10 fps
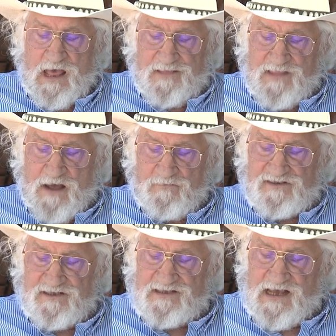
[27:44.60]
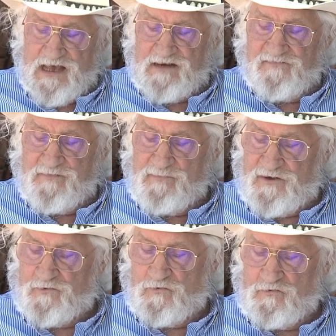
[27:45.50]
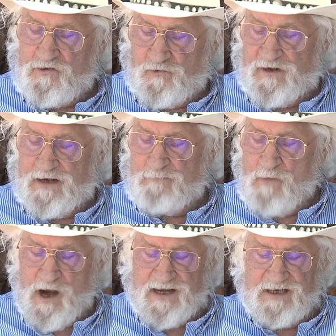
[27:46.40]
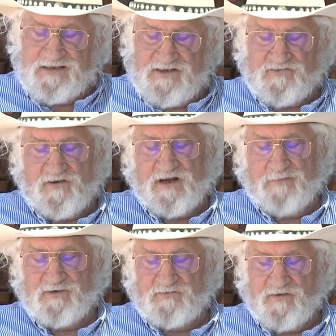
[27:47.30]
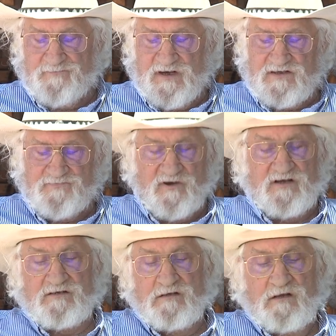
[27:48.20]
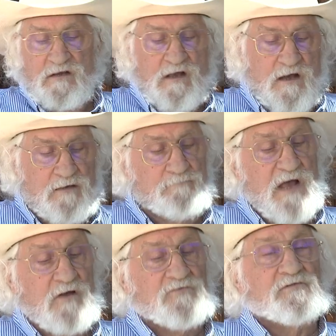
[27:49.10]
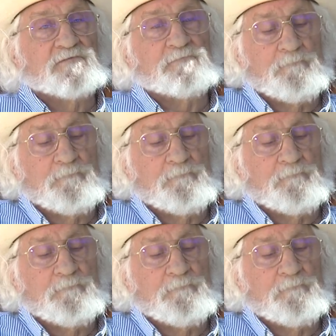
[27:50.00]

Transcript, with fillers: and that was at the head of the Mineral Creek Mining District up in Dripping Springs Mountain.